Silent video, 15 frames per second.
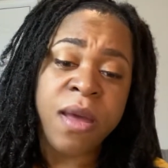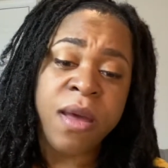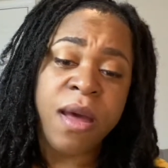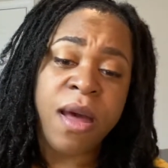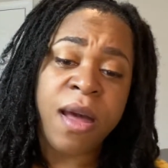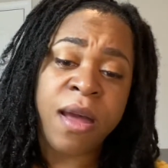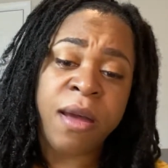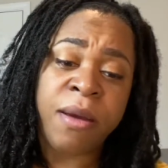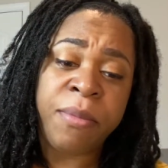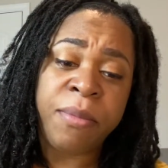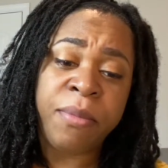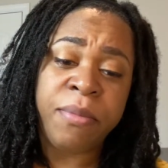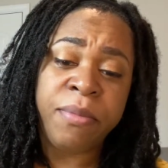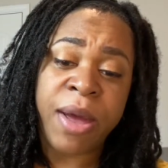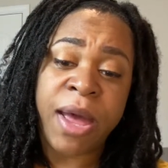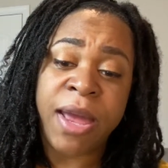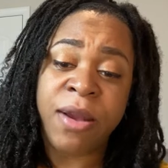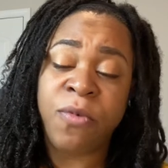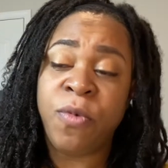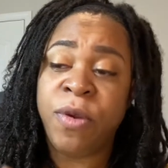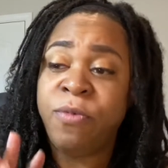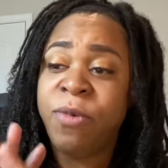But
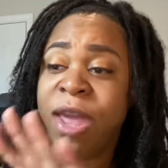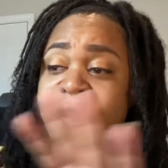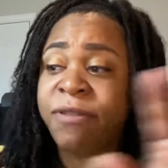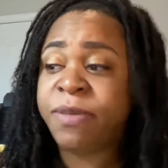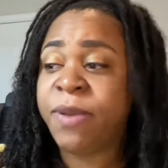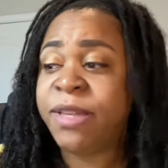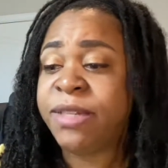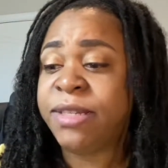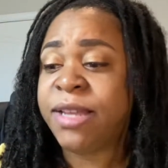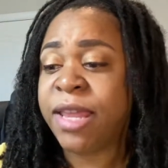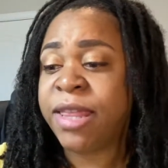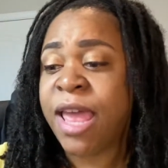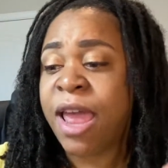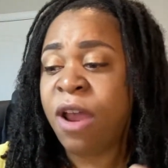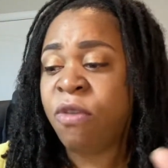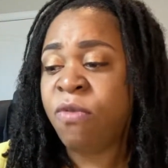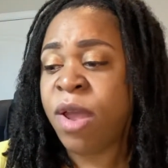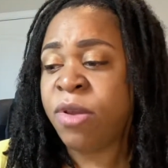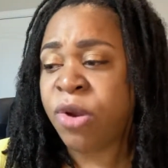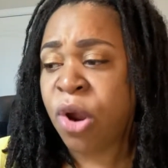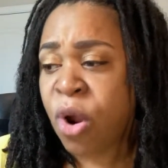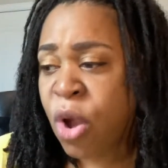when we have spaces like that
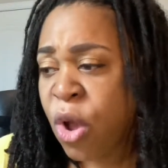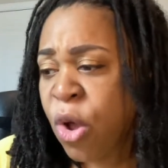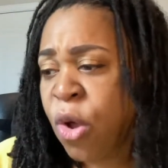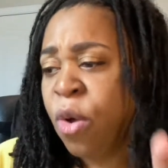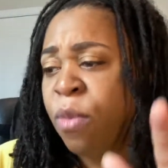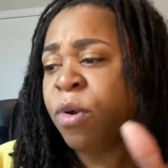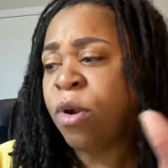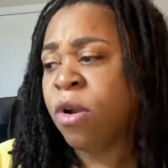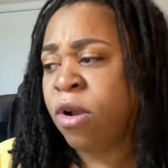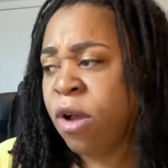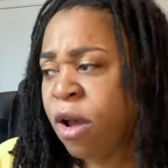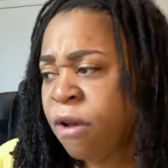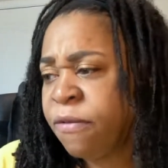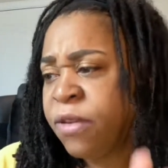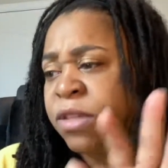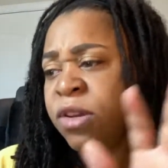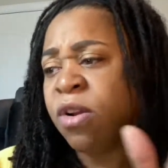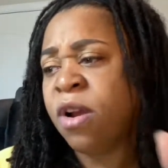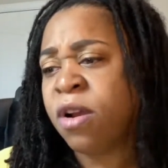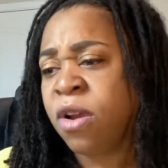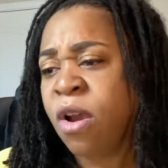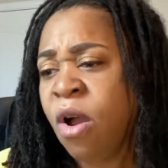around our home or our office or
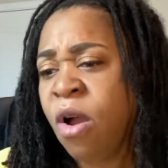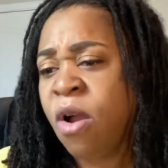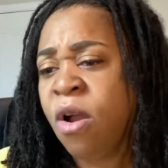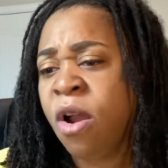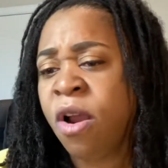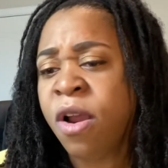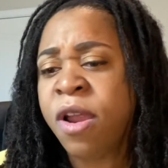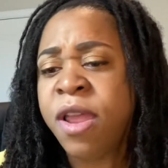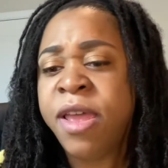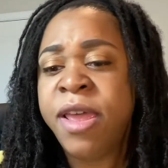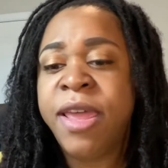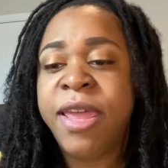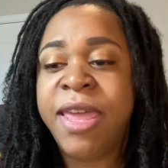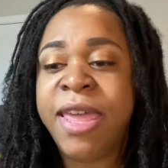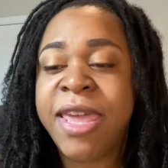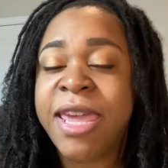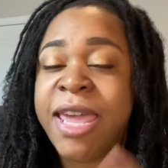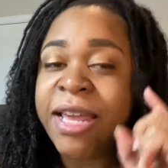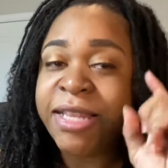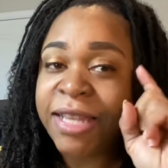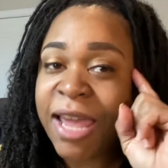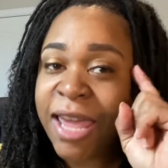our car, it
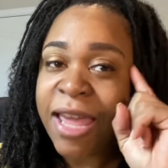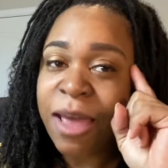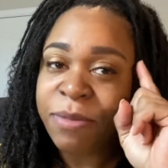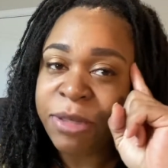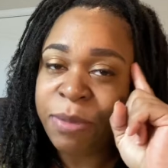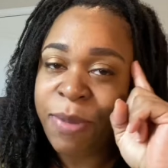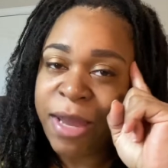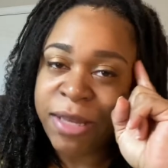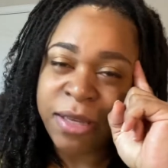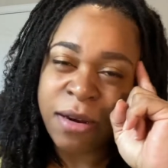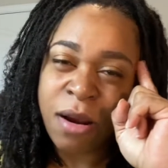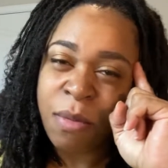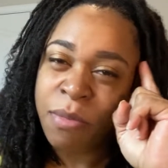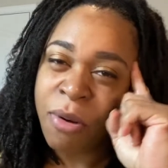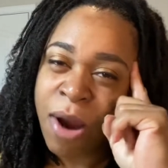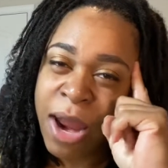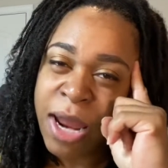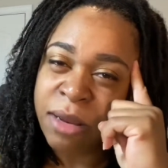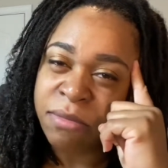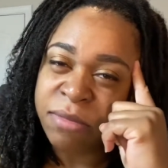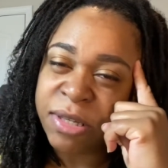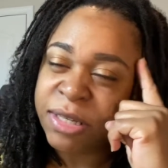can take up space in our
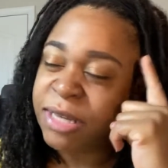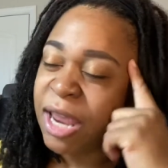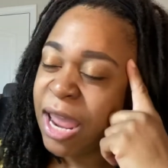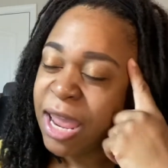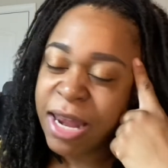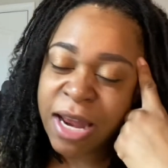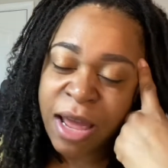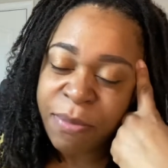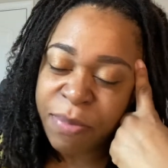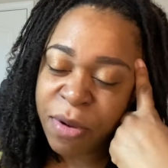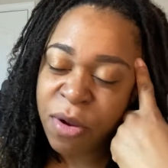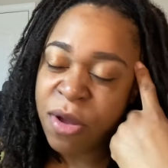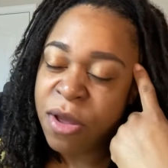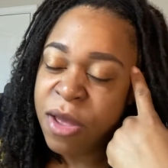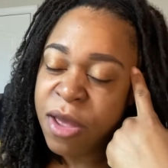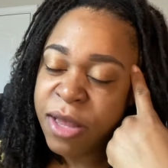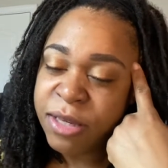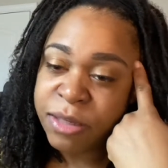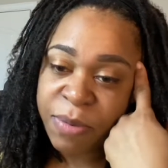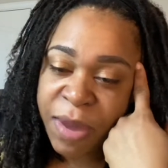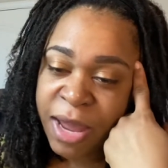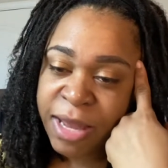brain. It's taking up
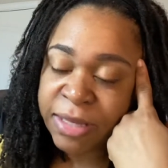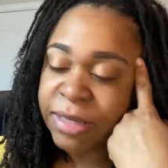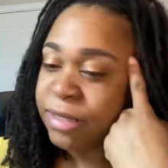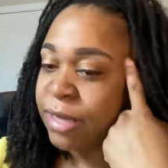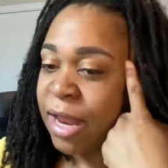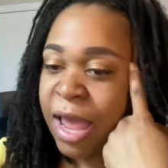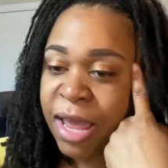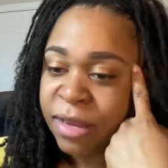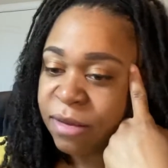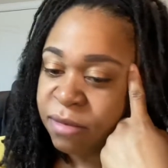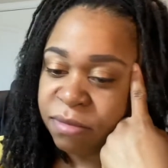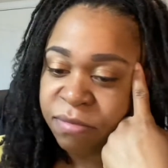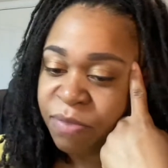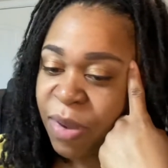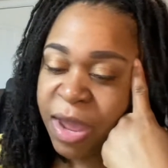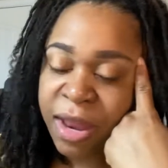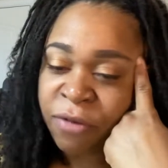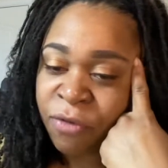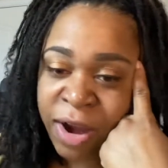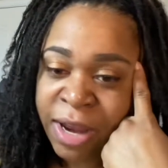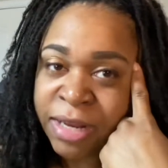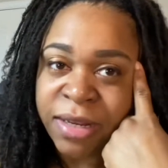space. It's not paying
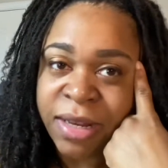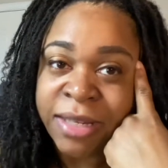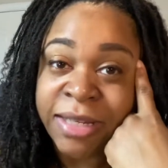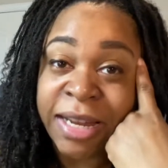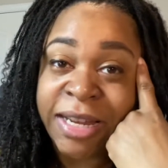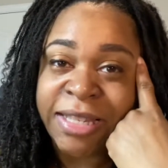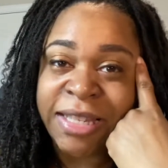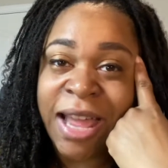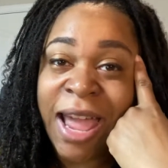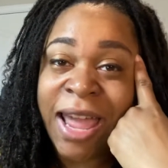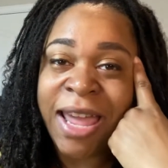rent, as they say.